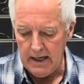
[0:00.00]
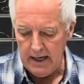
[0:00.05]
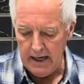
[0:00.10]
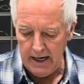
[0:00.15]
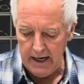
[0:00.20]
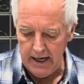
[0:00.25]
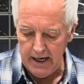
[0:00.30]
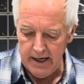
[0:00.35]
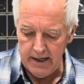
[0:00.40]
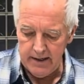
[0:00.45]

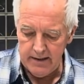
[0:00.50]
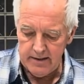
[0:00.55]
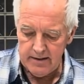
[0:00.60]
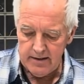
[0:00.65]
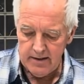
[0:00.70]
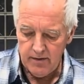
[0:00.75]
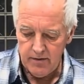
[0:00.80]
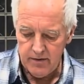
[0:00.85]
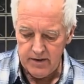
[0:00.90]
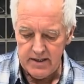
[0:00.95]
and
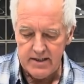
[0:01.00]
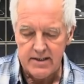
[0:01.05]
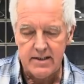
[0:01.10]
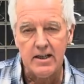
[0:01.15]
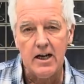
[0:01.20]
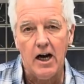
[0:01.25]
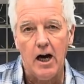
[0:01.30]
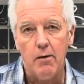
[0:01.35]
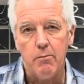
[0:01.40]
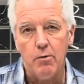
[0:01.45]
this
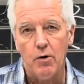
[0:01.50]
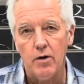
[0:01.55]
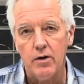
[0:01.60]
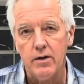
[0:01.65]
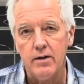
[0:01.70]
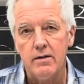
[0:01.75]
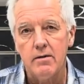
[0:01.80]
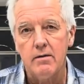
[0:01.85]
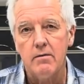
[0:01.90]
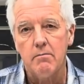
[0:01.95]

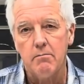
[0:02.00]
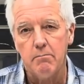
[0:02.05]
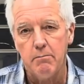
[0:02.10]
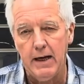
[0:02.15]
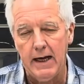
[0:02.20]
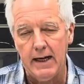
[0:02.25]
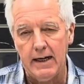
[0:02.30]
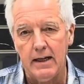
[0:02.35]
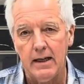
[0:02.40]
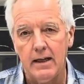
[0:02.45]
carbon
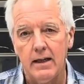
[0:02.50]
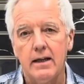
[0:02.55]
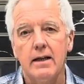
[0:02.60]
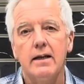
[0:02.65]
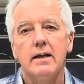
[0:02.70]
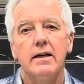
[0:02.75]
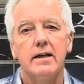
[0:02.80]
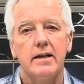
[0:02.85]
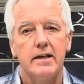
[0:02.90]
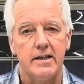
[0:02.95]
panel
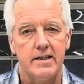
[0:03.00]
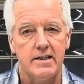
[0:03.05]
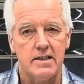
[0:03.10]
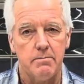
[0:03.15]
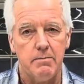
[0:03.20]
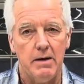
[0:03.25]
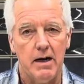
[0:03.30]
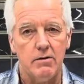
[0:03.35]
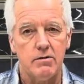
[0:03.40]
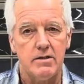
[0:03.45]
is
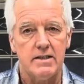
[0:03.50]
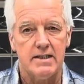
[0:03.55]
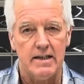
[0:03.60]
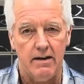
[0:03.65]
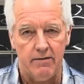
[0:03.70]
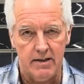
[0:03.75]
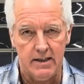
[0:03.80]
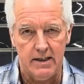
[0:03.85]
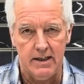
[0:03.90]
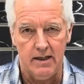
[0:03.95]
about
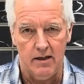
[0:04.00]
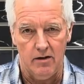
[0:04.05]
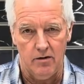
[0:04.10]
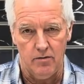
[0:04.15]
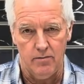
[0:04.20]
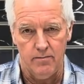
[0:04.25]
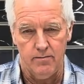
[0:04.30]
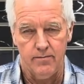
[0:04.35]
7 kilo.